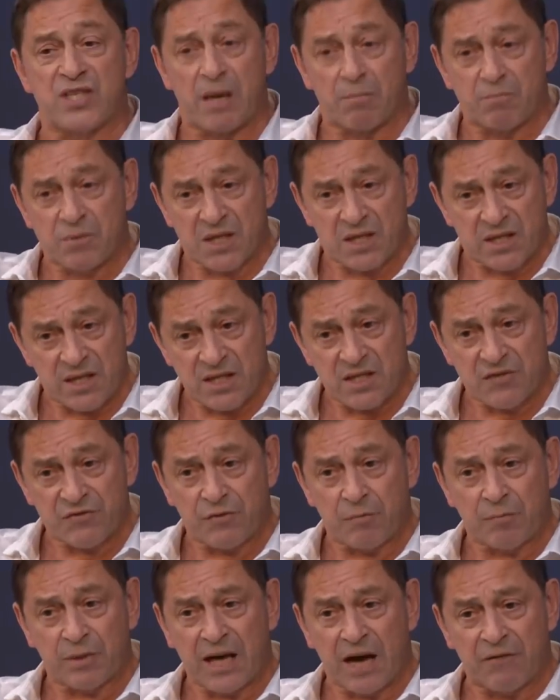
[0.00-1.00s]
subsidies
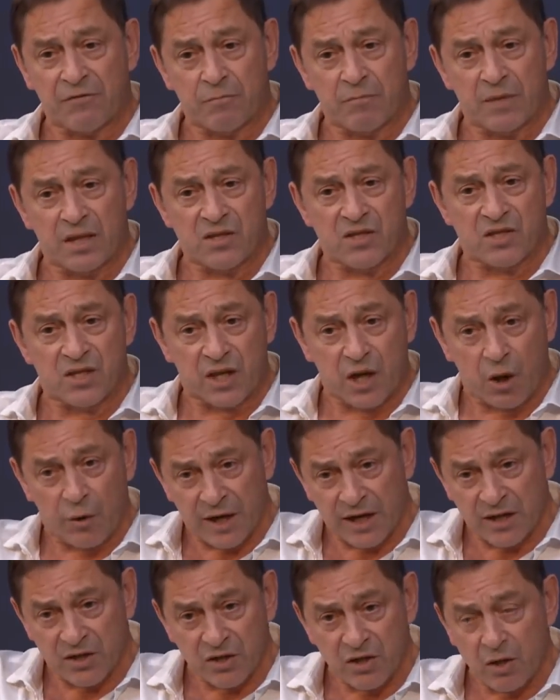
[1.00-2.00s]
from governments are
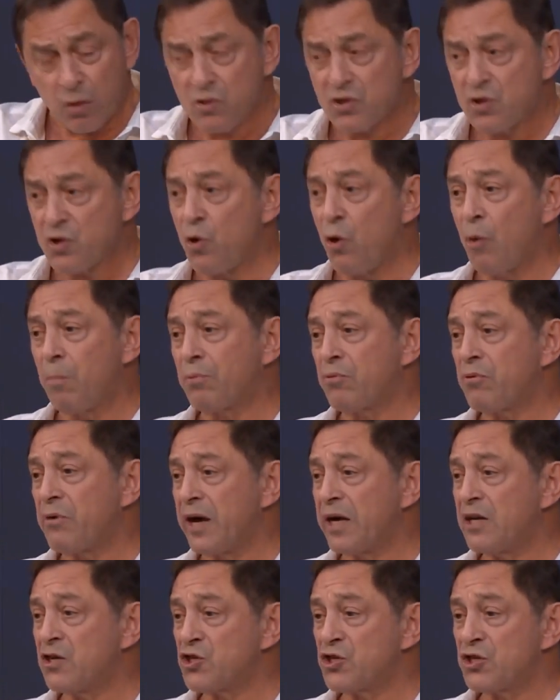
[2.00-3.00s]
going to those
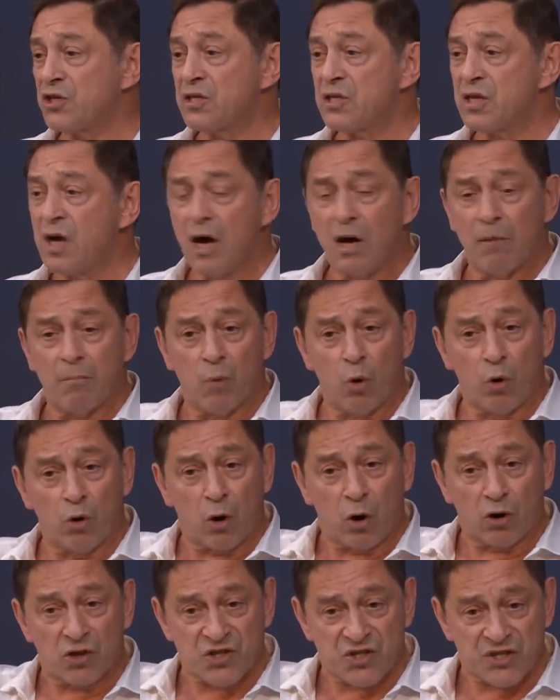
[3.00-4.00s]
corporations.
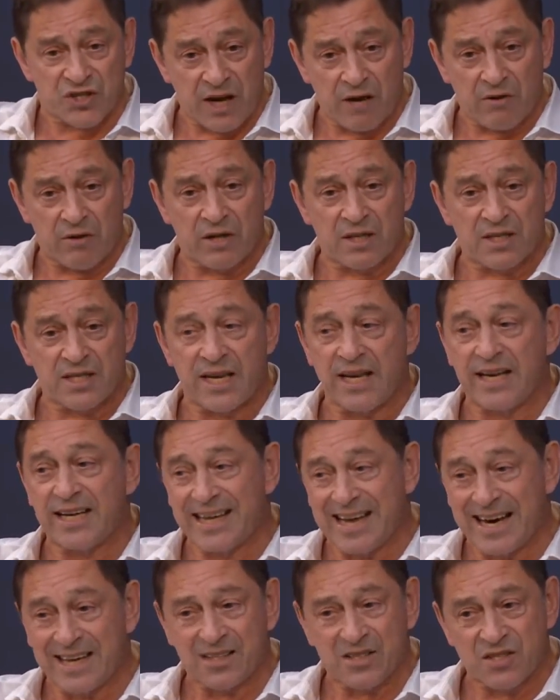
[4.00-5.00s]
More austerity
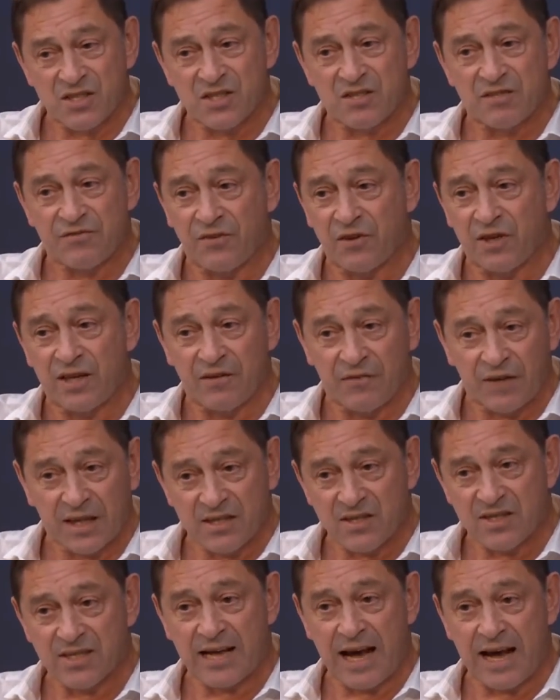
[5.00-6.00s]
cuts for
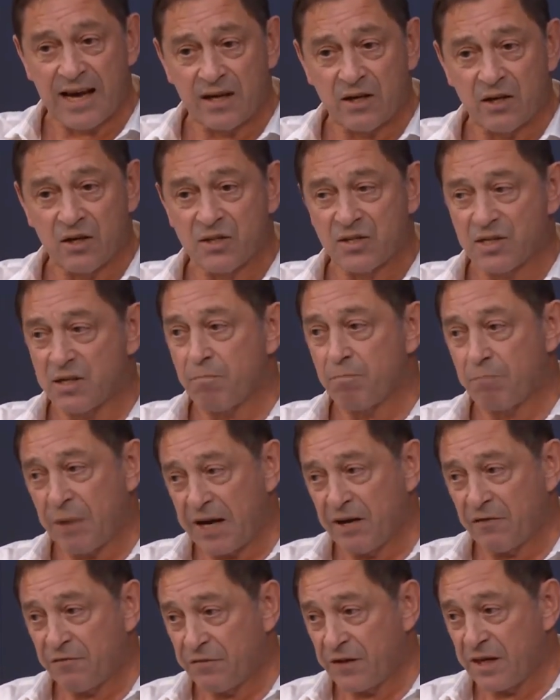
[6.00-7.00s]
living standards and
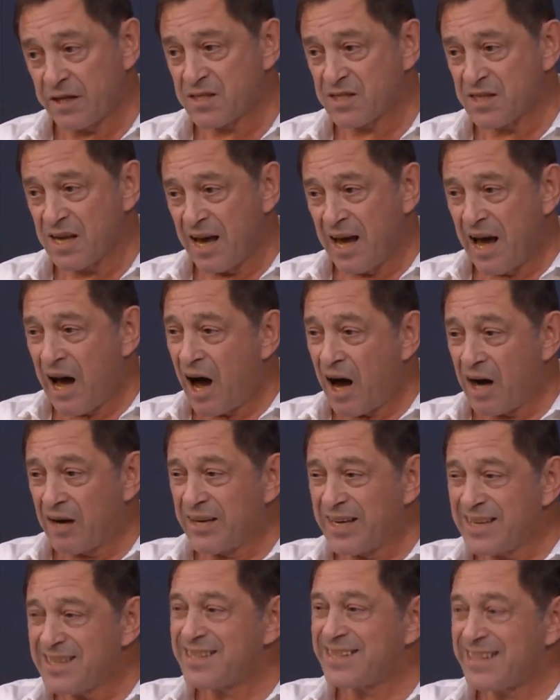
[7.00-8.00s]
benefits
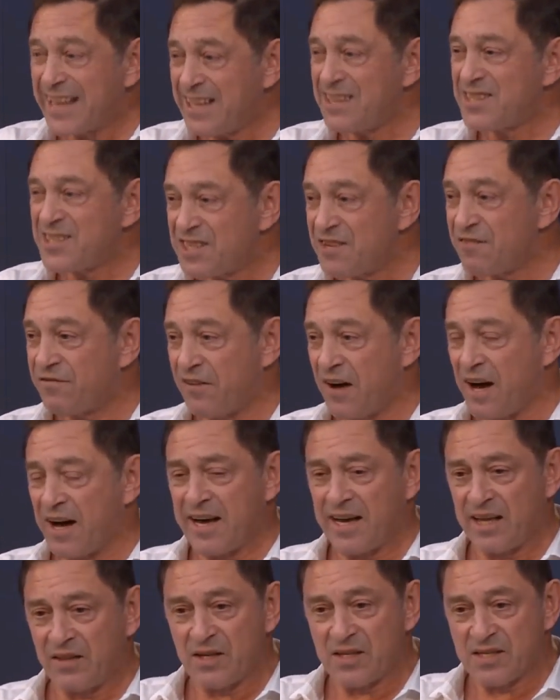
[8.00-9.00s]
are
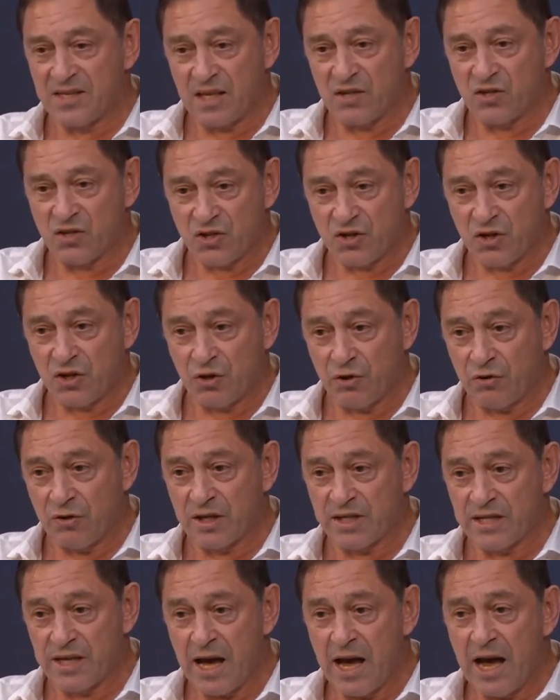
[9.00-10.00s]
intensifying this
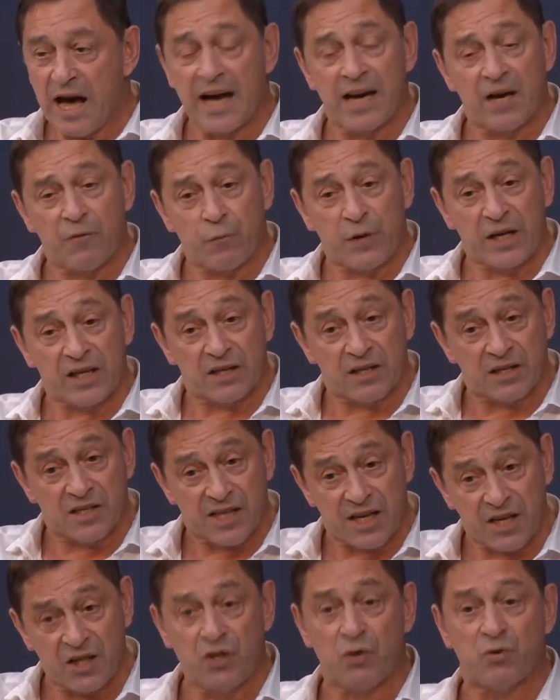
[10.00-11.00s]
insecurity. And if we
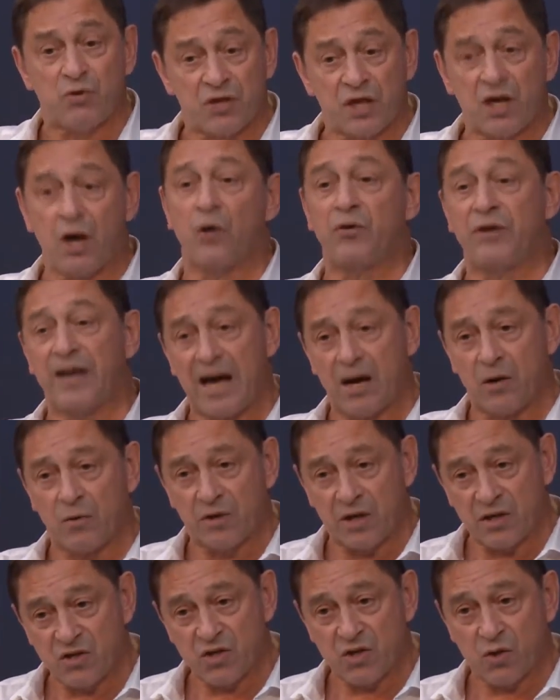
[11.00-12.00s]
continue to go
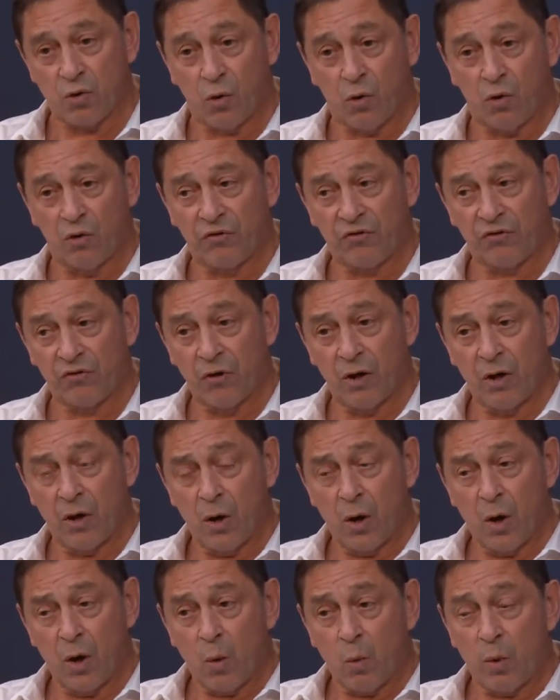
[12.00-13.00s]
down this course,
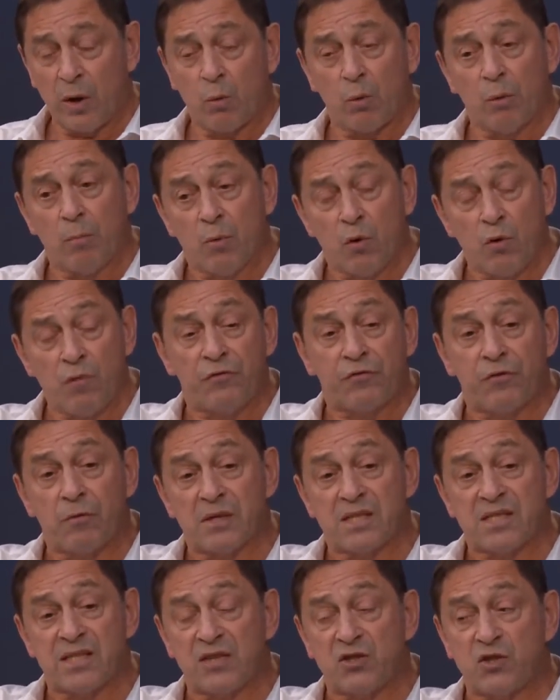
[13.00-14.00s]
we will move
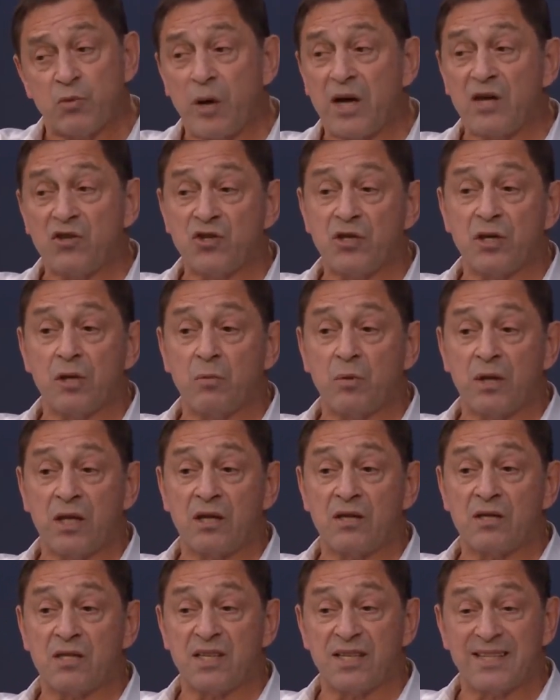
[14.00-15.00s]
from a situation
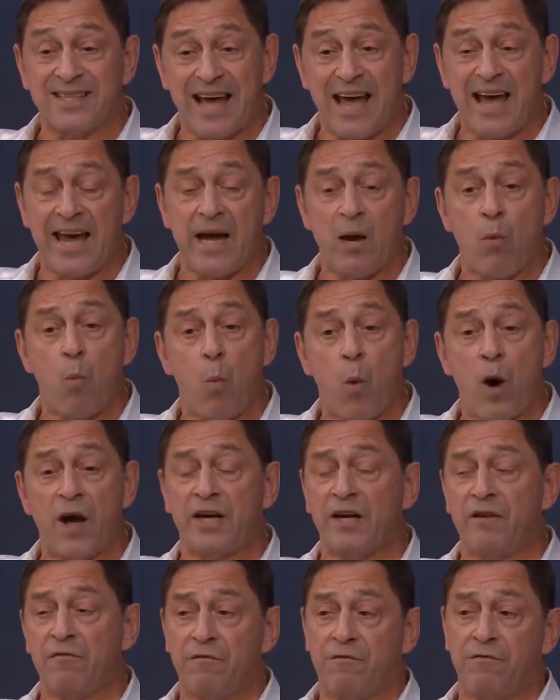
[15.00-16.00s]
that today
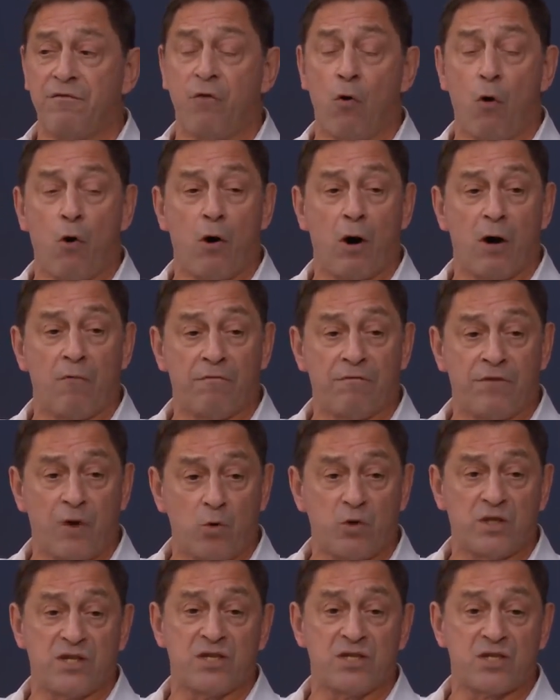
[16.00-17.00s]
1 in 4
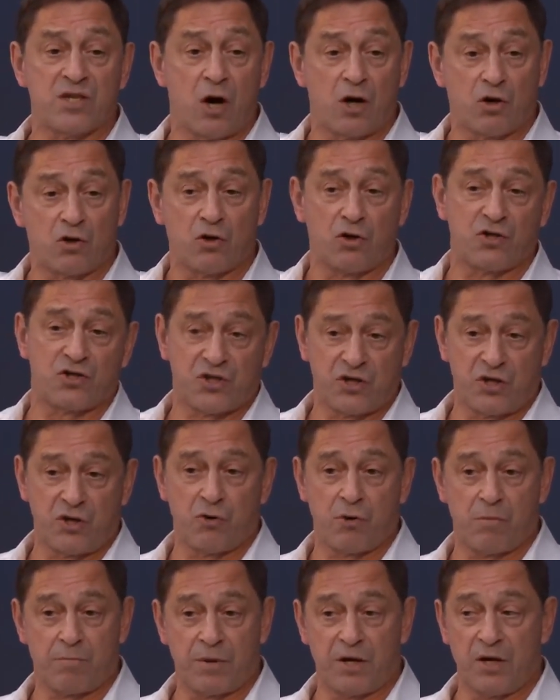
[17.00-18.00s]
voters across the
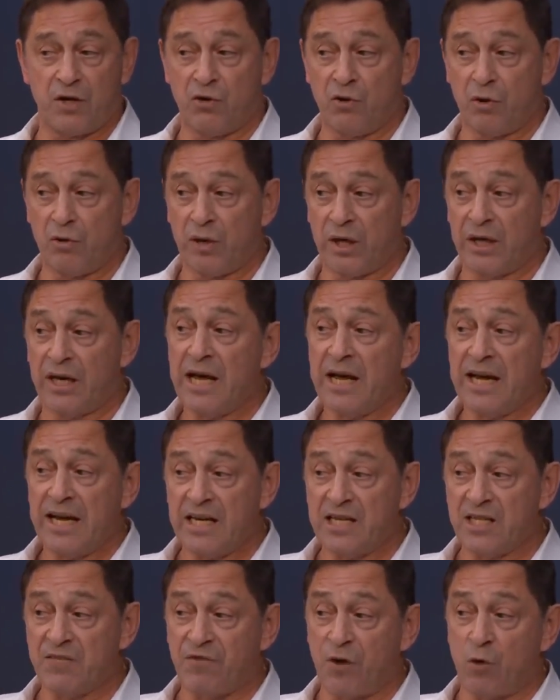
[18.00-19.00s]
European Union
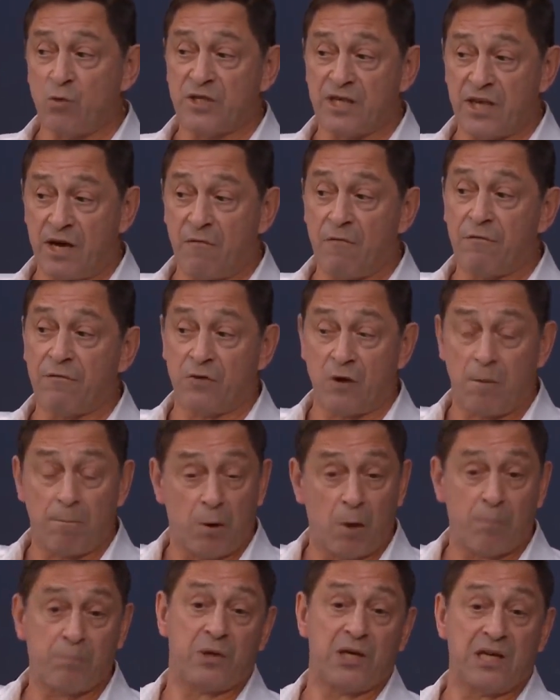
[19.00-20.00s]
is voting for a
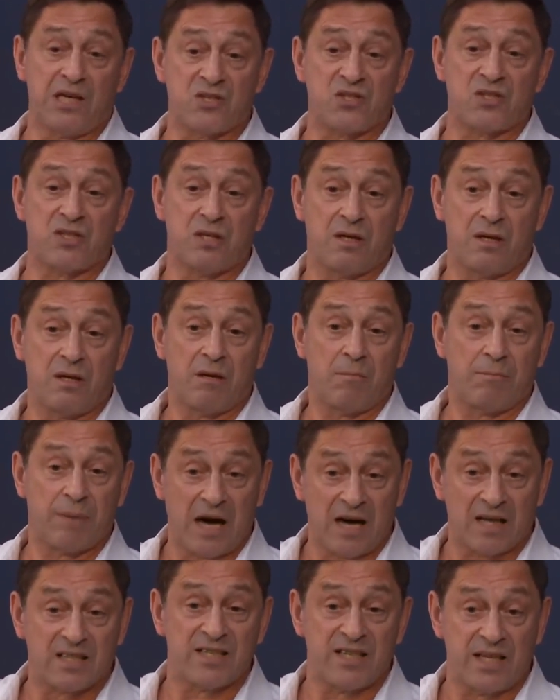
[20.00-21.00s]
populist
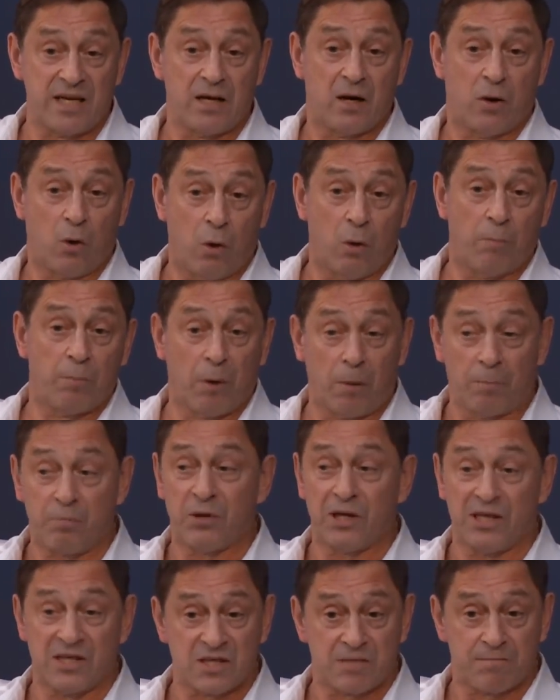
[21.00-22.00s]
party or
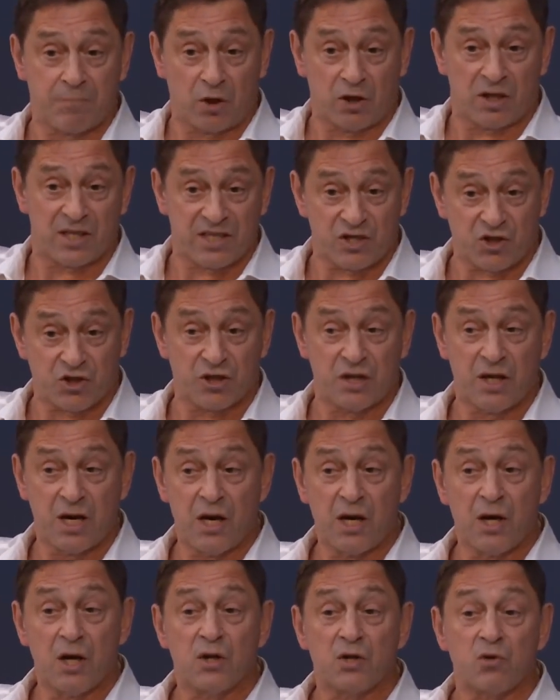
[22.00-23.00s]
populist politician
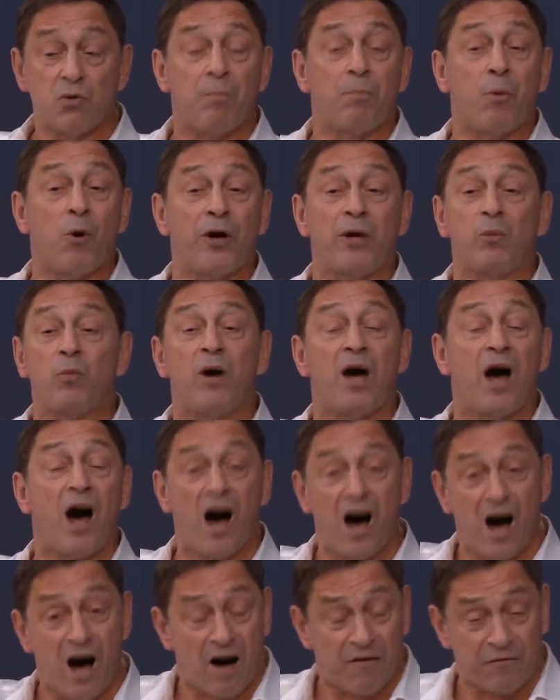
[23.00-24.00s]
to a point where
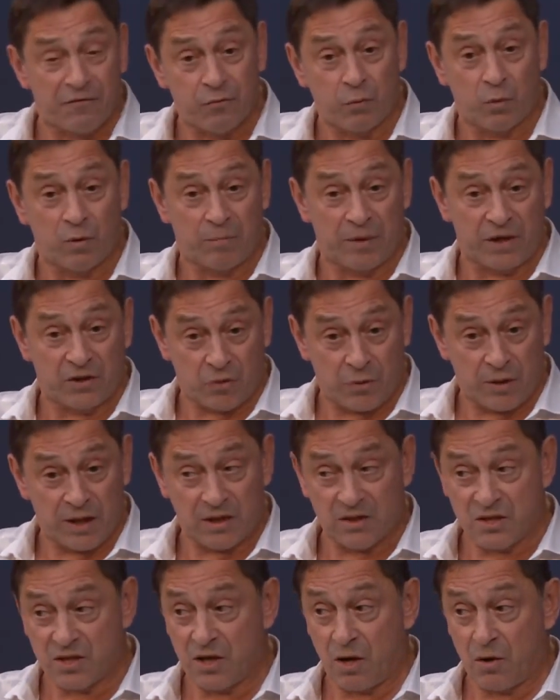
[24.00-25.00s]
half will be
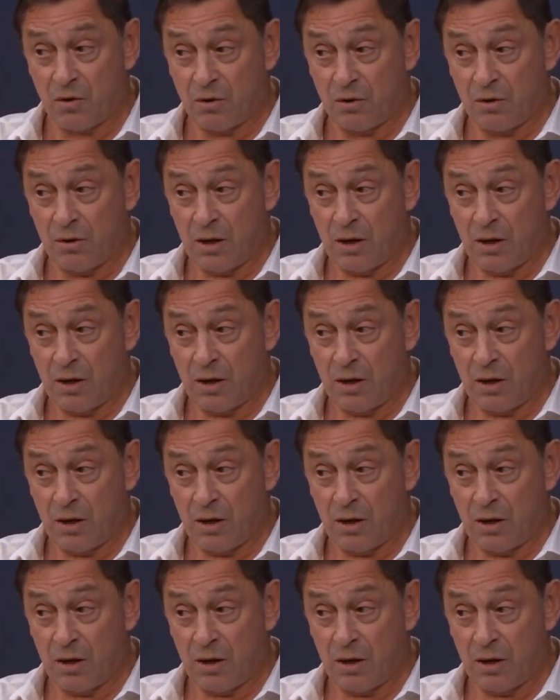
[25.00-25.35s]
doing so.